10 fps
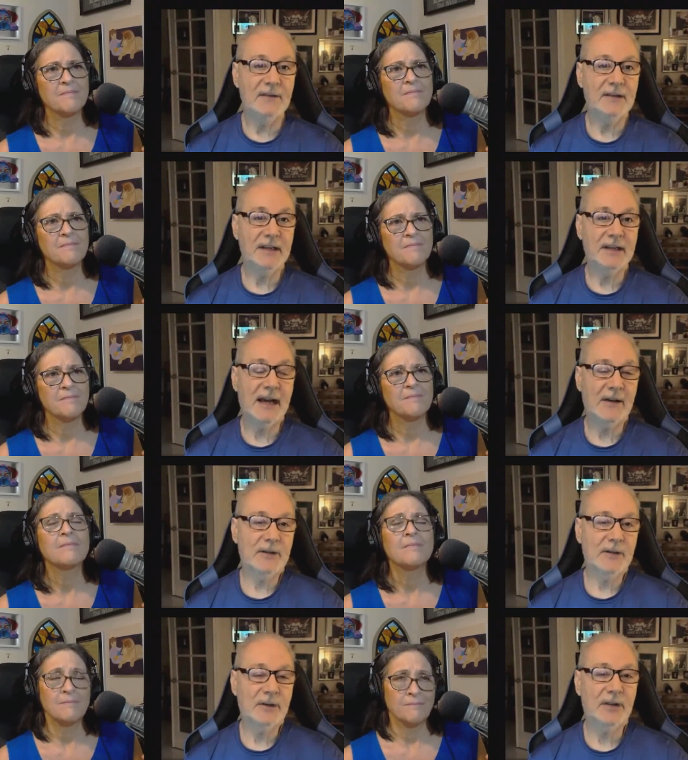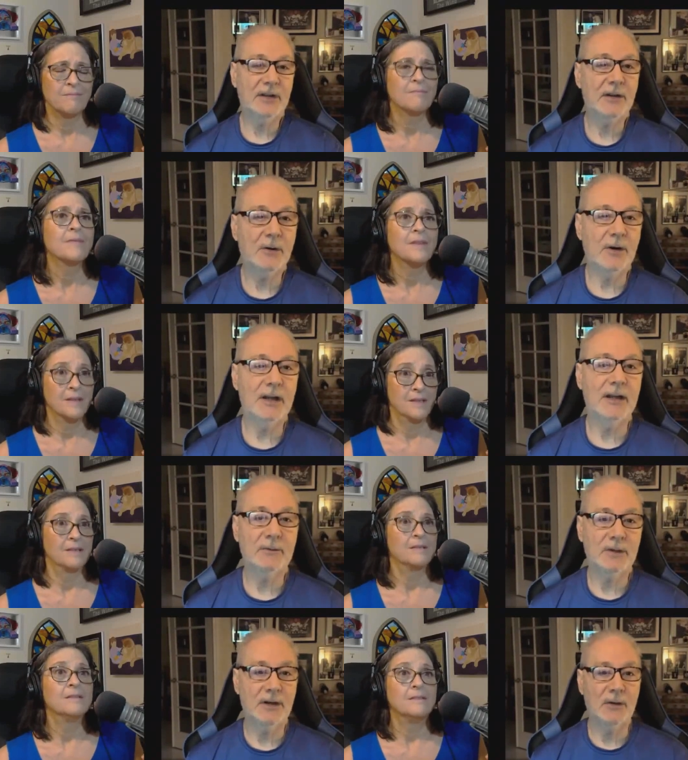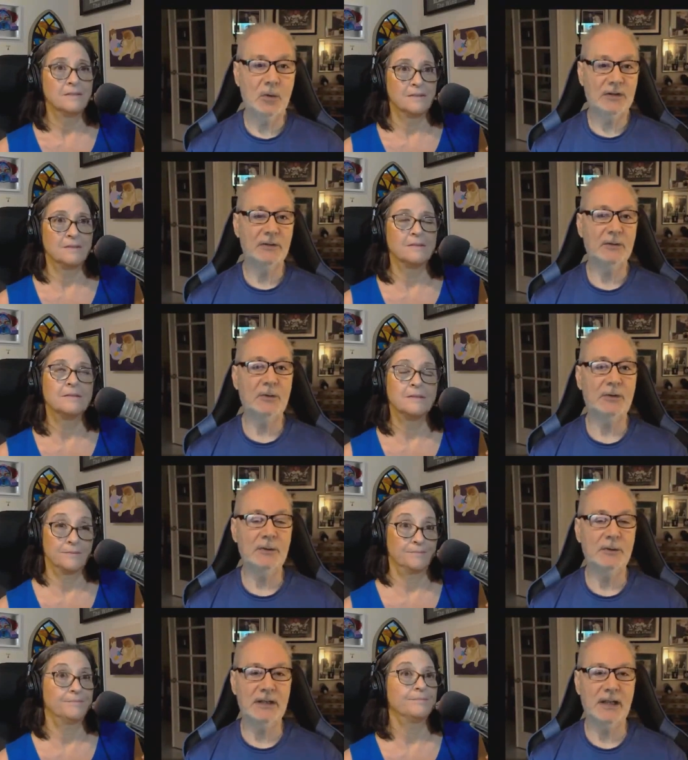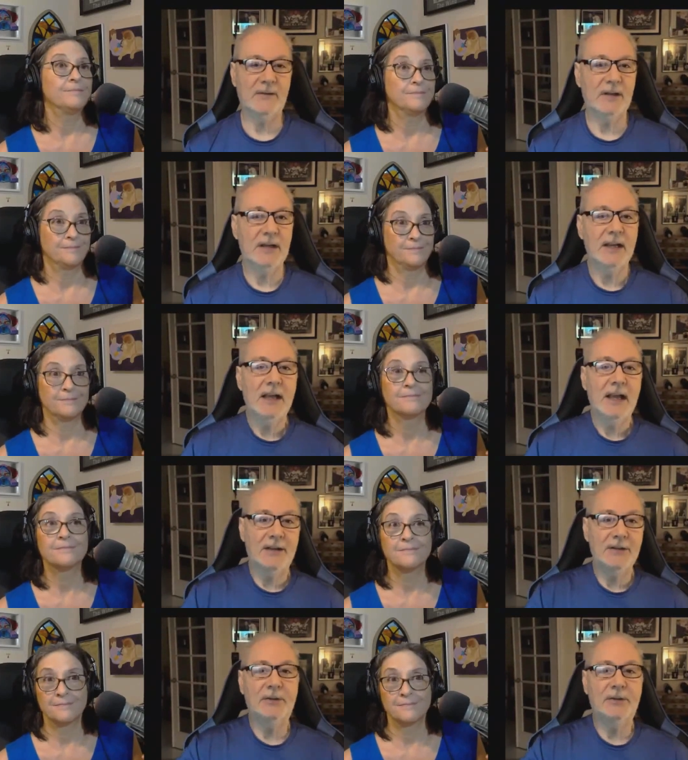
Speaker 1: and they've said, how's everything going? And, what's new with you and David?